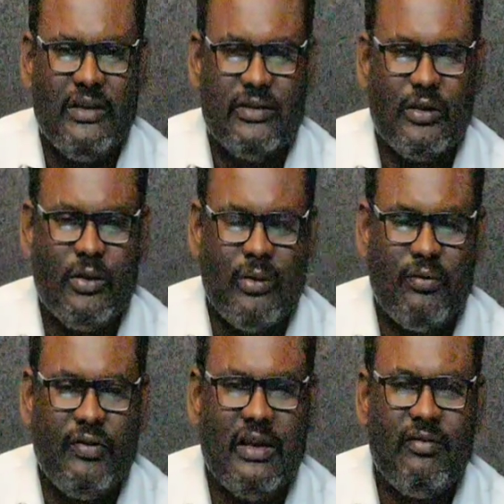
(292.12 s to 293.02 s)
So
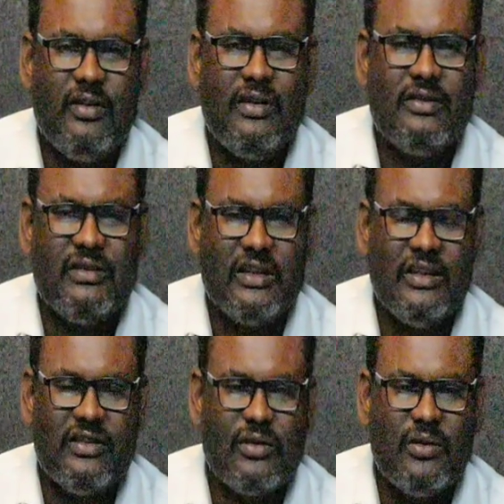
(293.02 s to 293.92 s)
whenever the
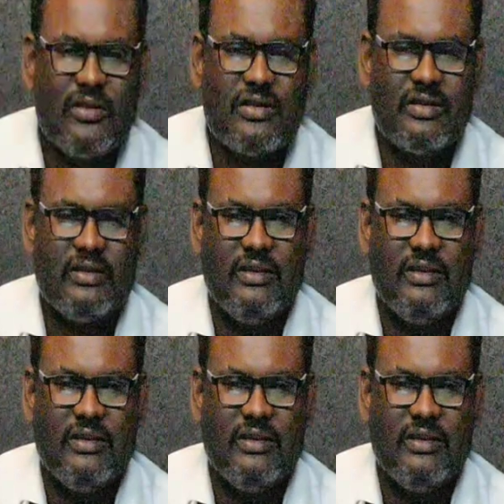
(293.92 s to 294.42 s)
discourse